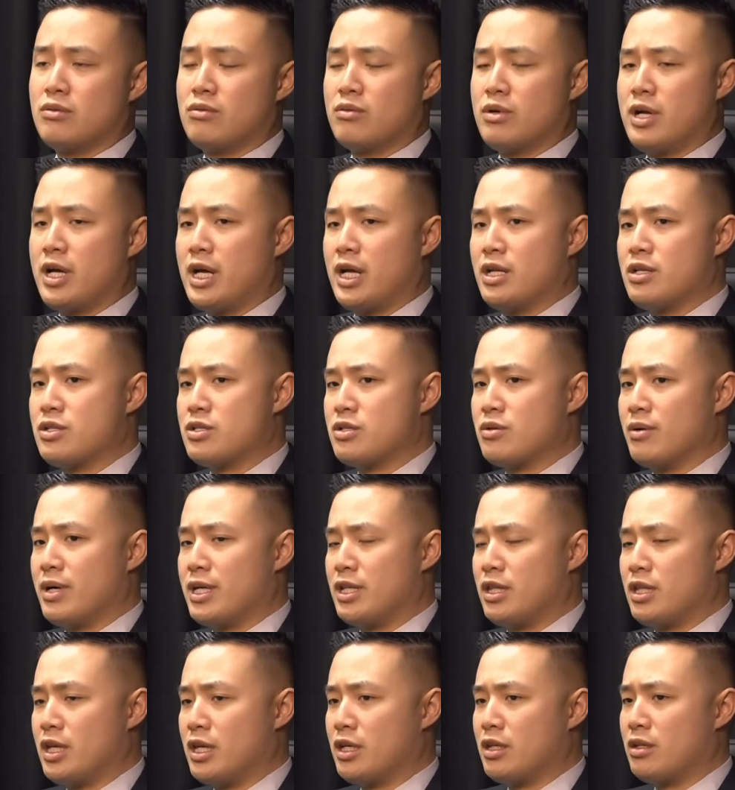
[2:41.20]
And so I
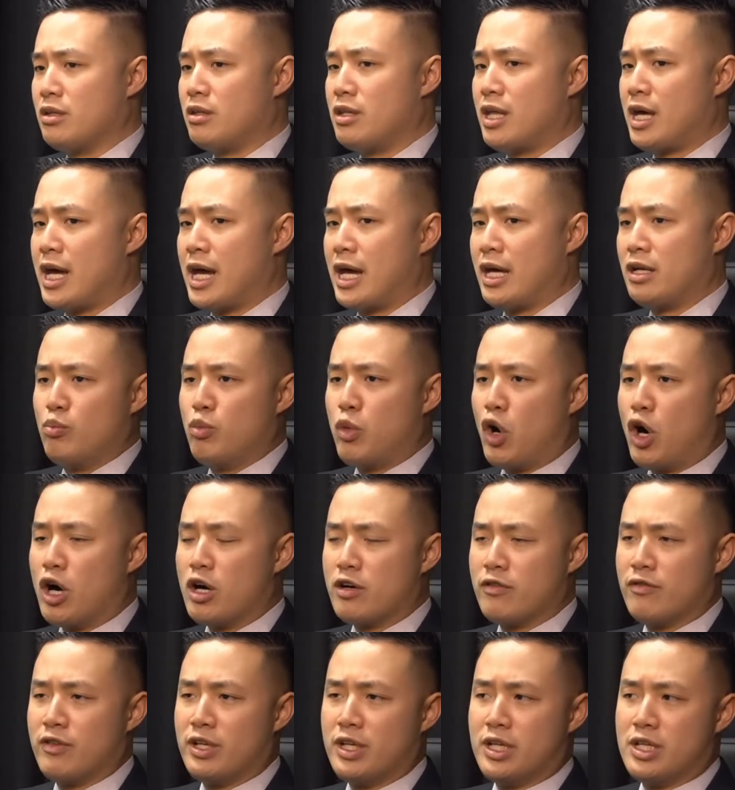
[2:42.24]
think that part
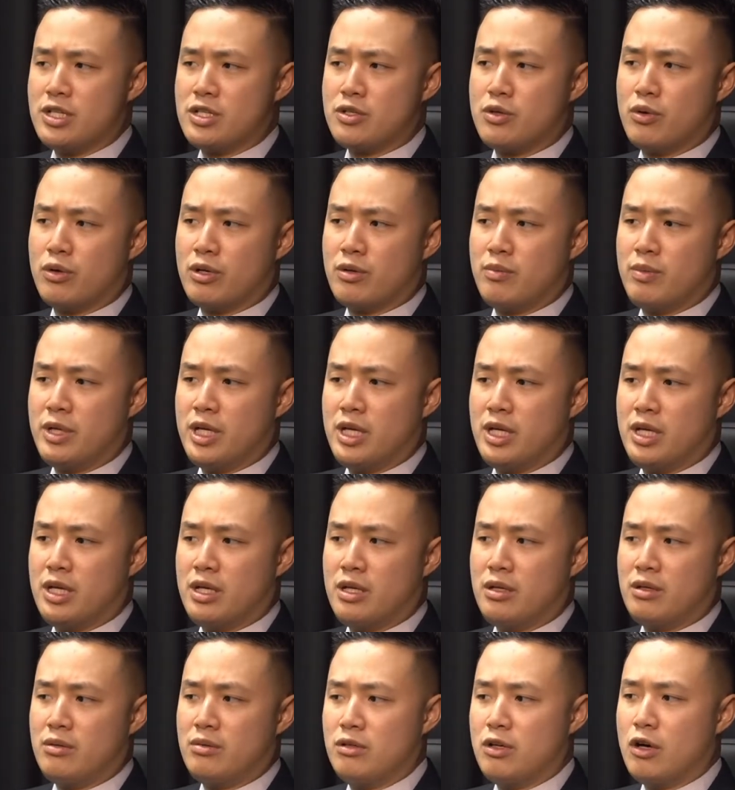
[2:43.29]
of it is going to
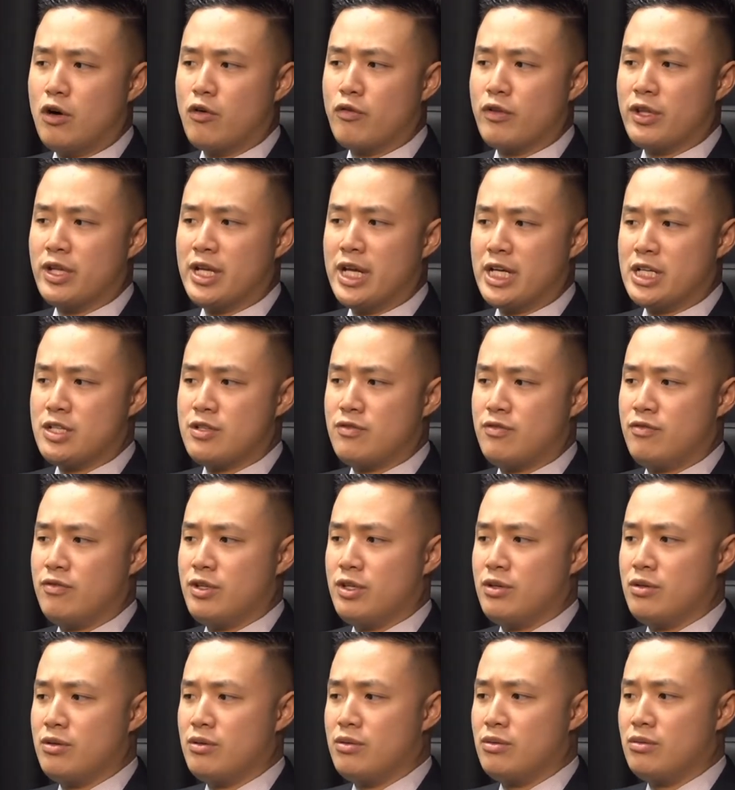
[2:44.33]
be over the next
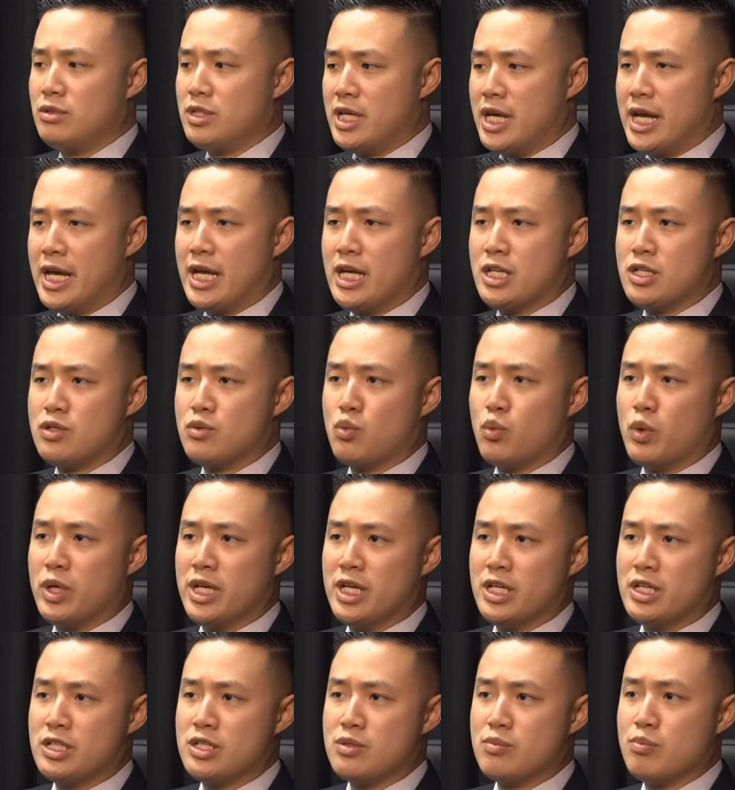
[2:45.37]
few days,
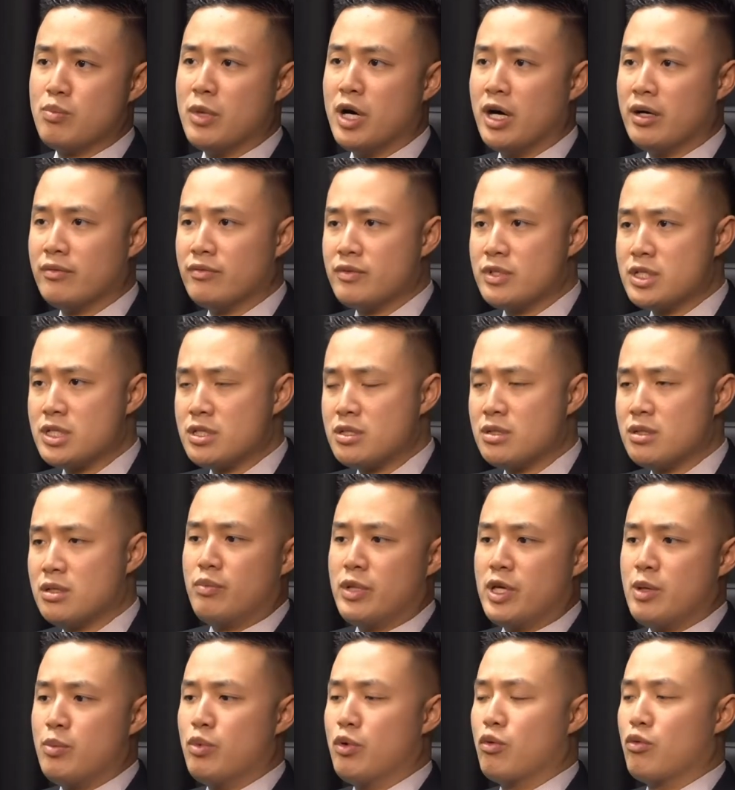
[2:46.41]
weeks, months,
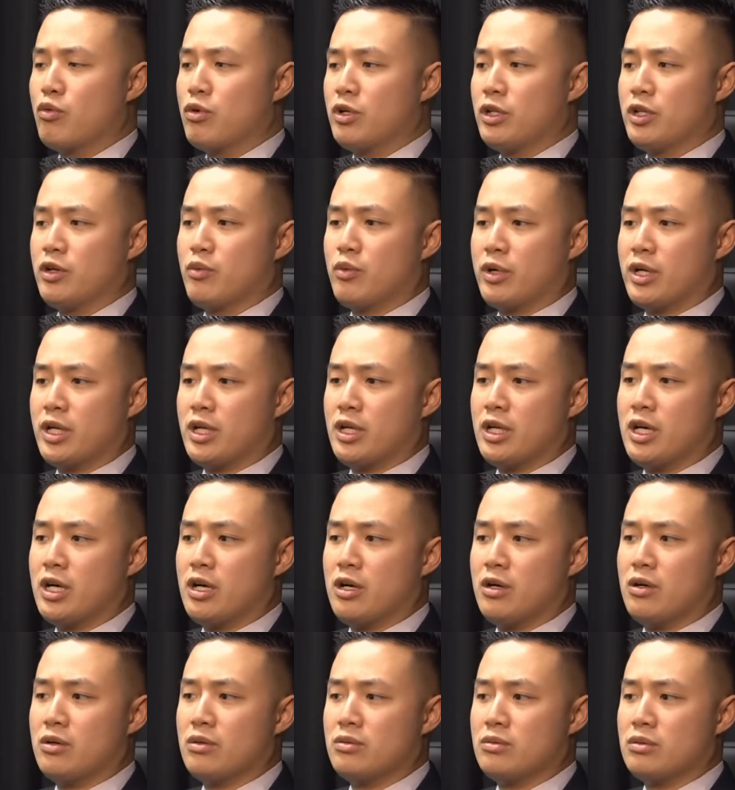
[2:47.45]
people really want to
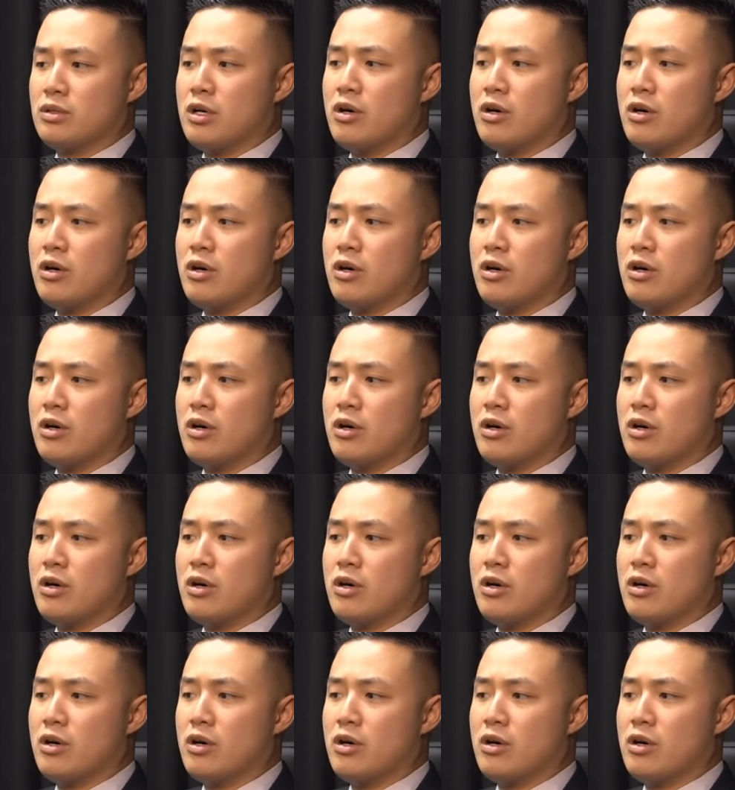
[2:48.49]
know,